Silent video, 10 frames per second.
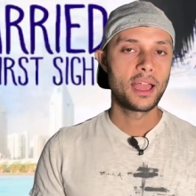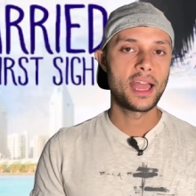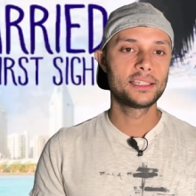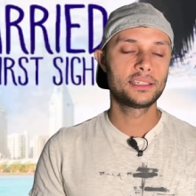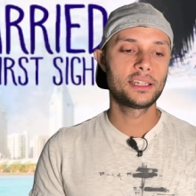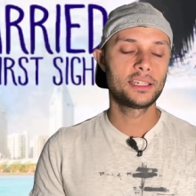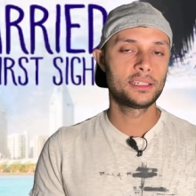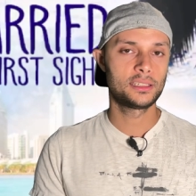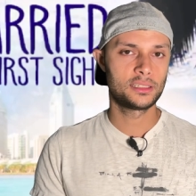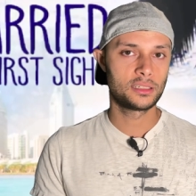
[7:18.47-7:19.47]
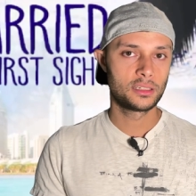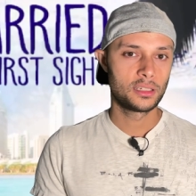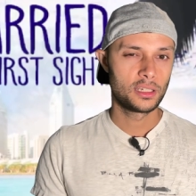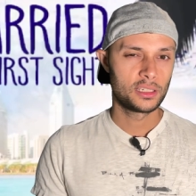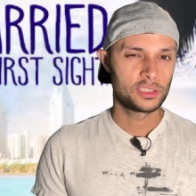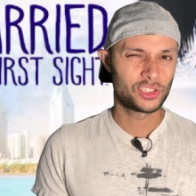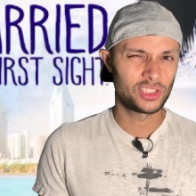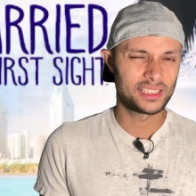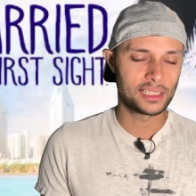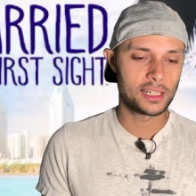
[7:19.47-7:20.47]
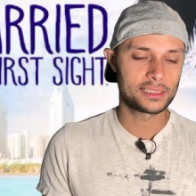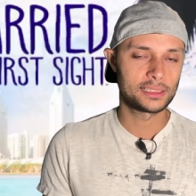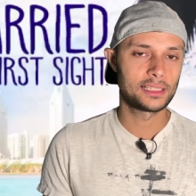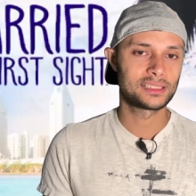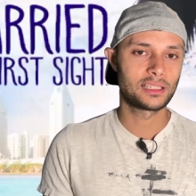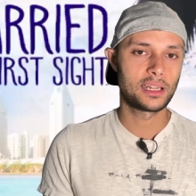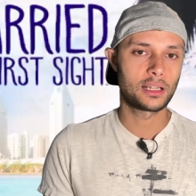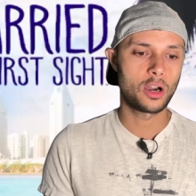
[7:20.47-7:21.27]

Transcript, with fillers: And then she says things like,